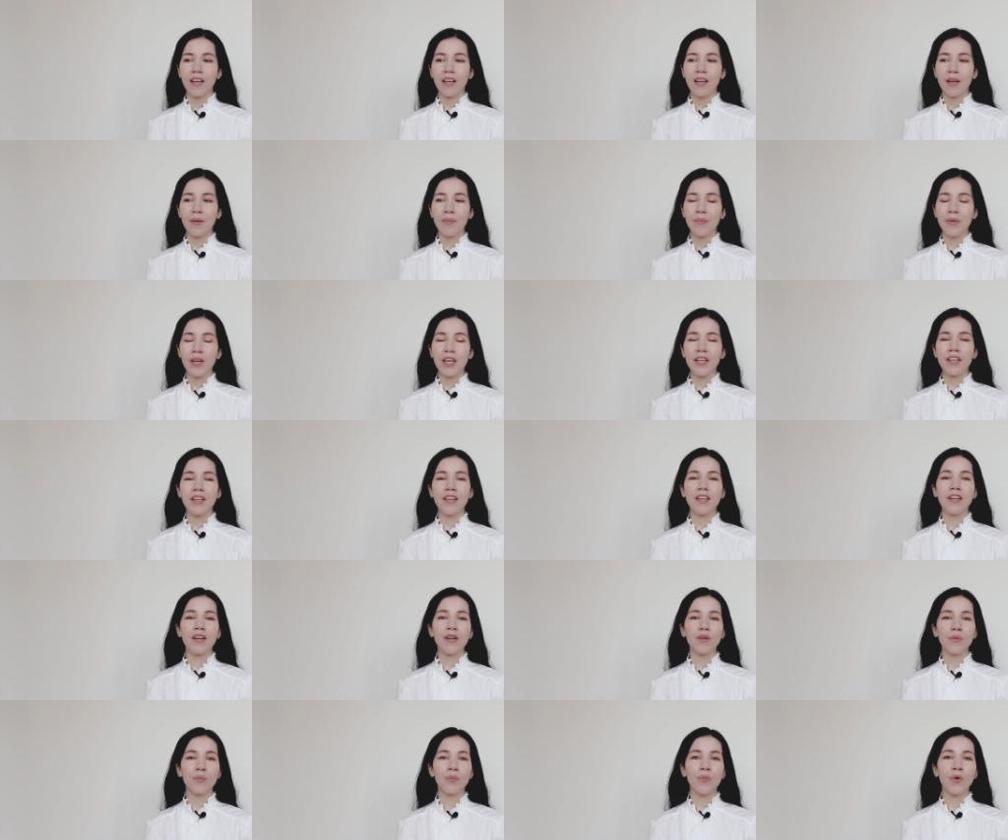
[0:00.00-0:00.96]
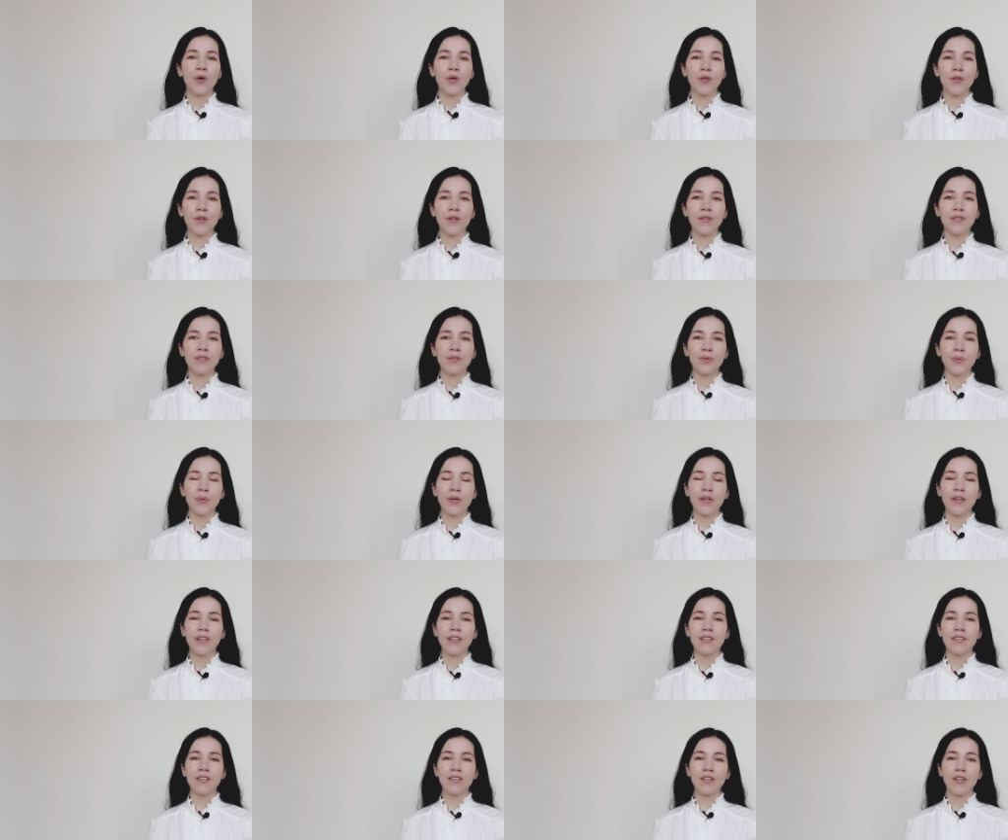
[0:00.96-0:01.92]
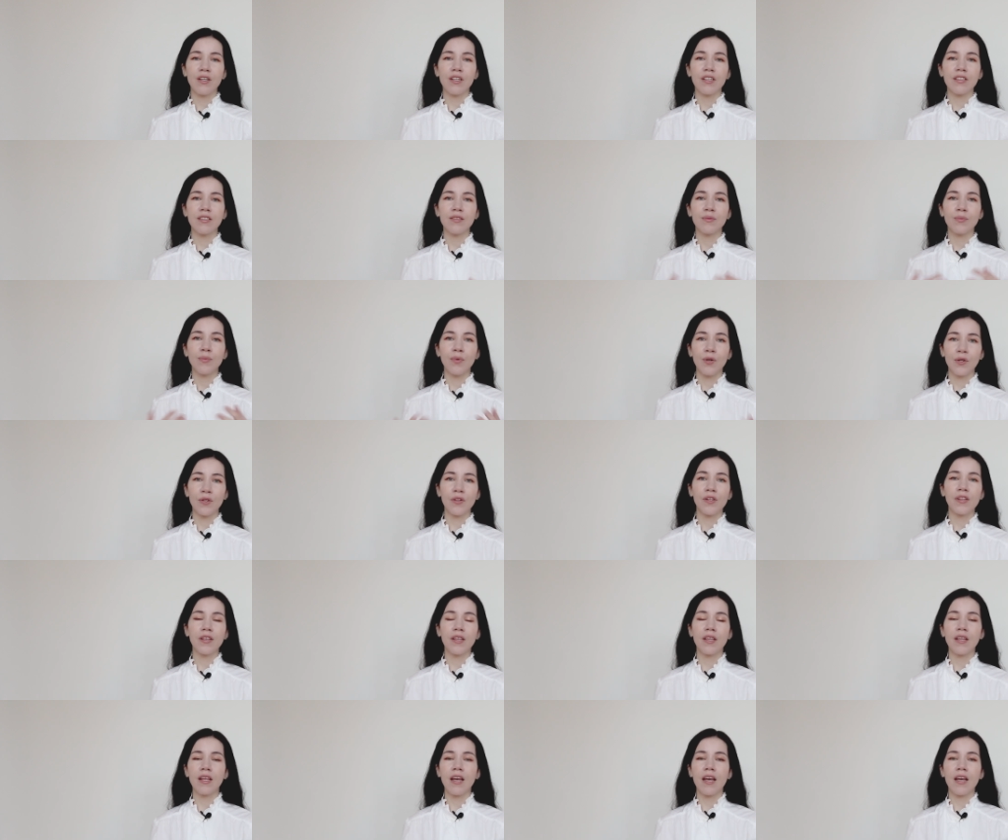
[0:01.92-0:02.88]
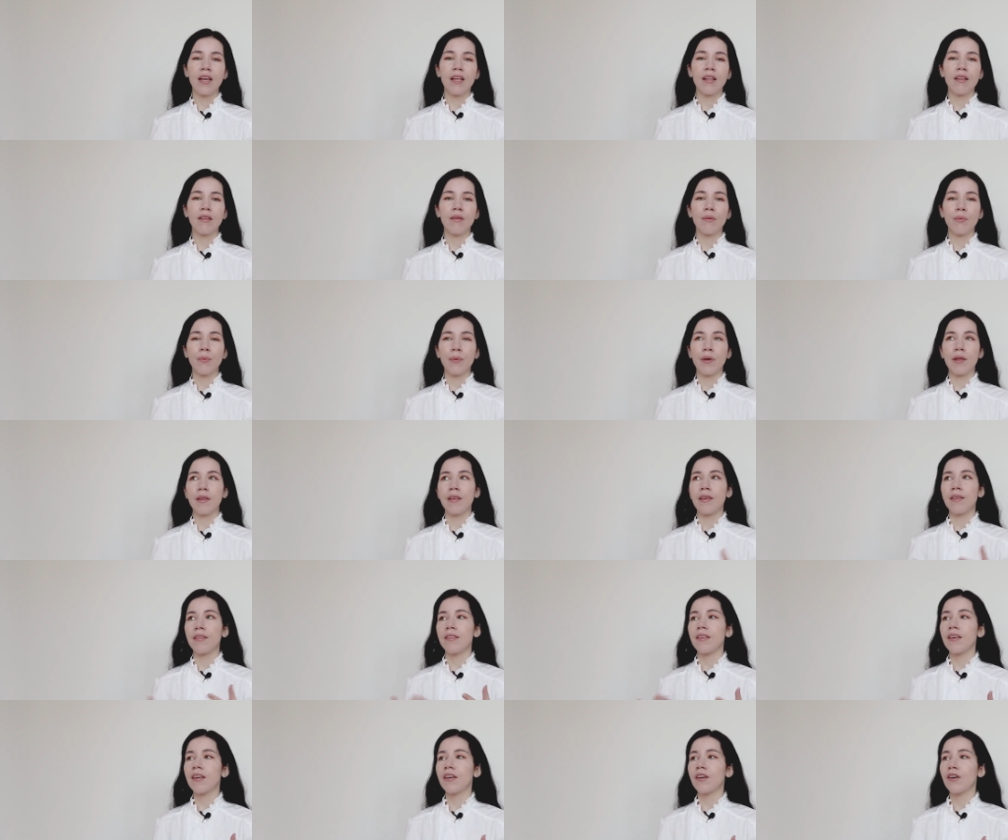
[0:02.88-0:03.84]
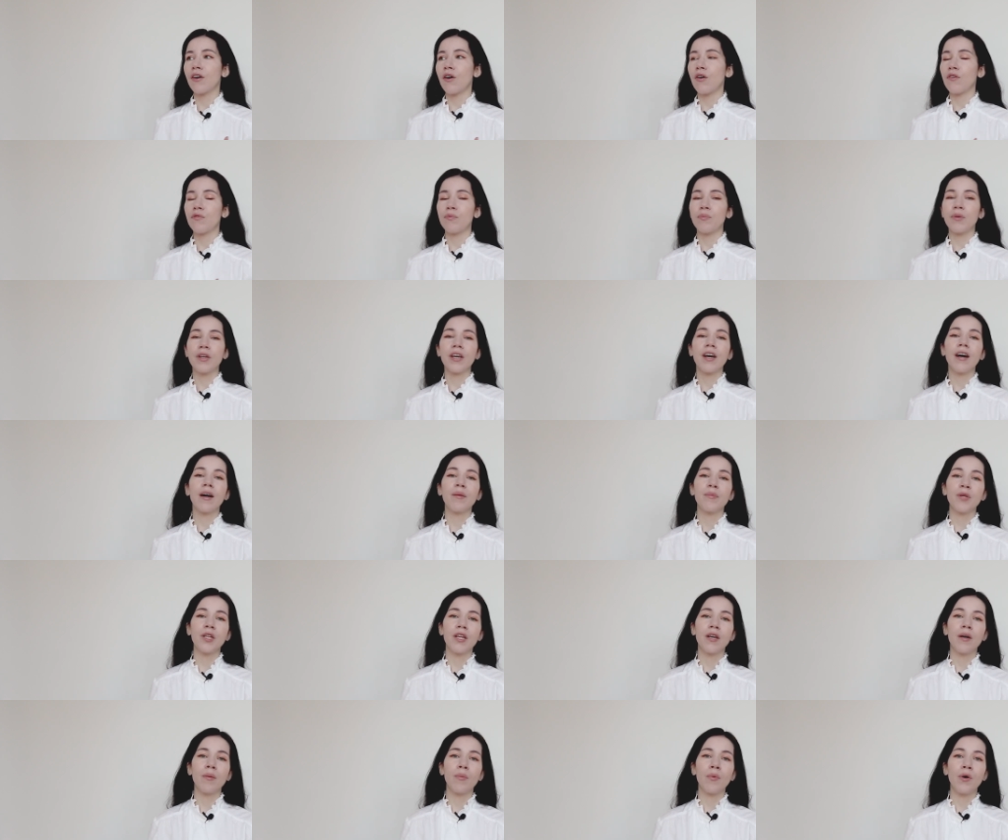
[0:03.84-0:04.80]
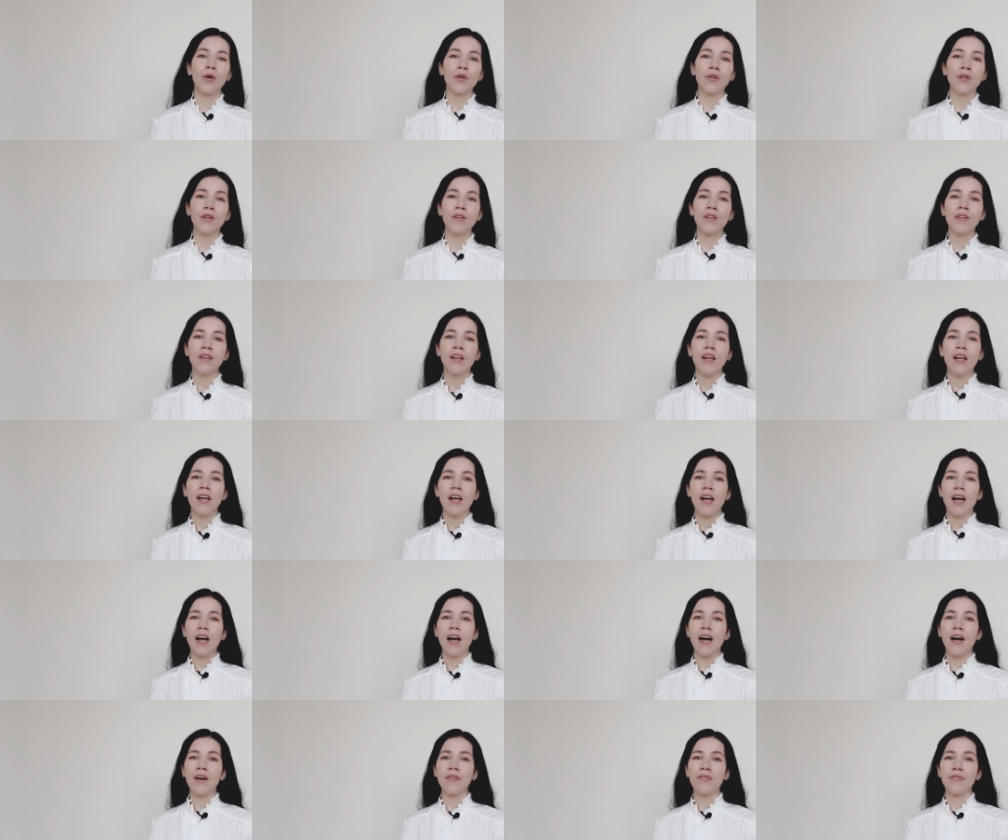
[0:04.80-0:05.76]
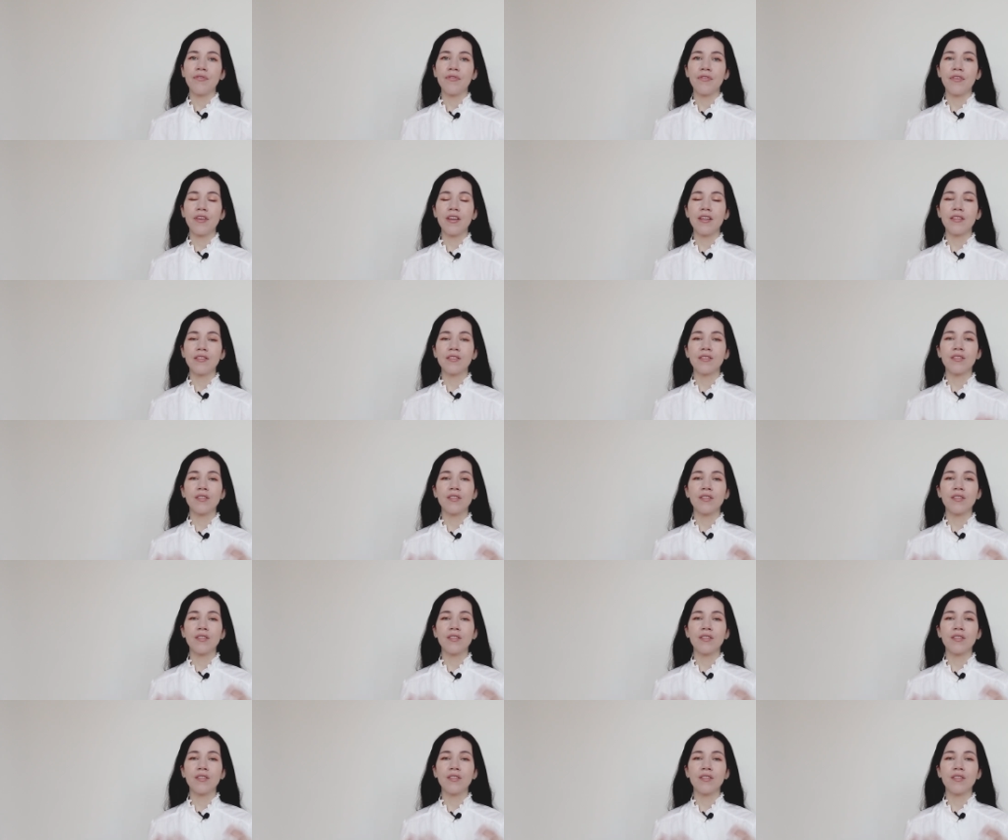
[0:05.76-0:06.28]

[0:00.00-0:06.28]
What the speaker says: many young models, when they start modeling and when they think of becoming a model, have this